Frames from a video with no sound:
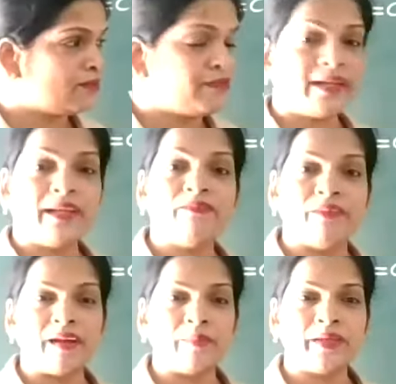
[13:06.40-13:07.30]
very
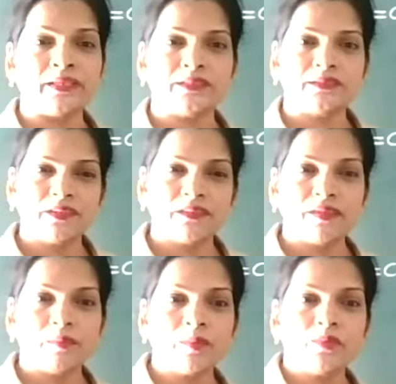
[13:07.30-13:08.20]
well means
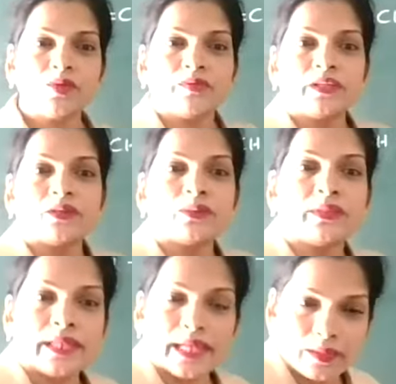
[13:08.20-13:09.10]

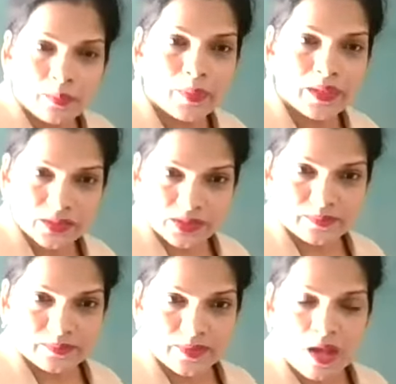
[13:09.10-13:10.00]
that place.